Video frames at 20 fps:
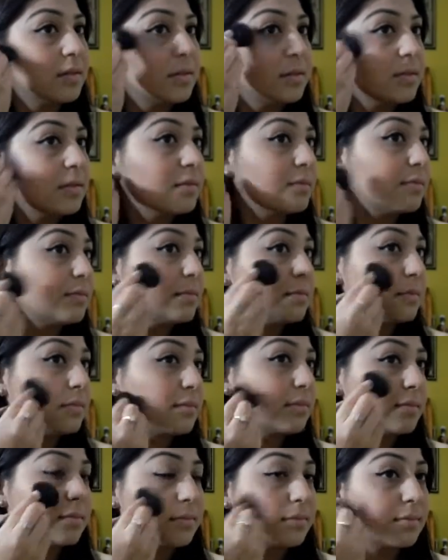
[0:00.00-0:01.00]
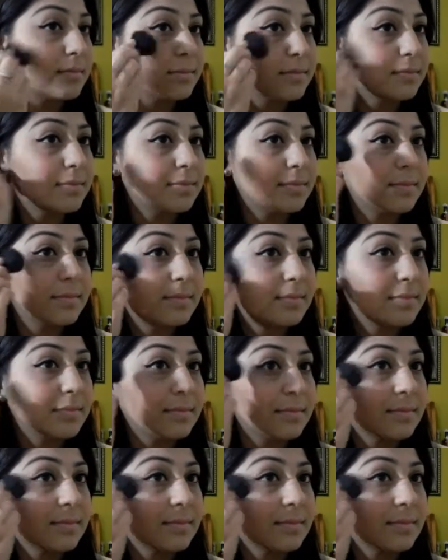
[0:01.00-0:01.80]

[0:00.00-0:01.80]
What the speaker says: (no one is talking)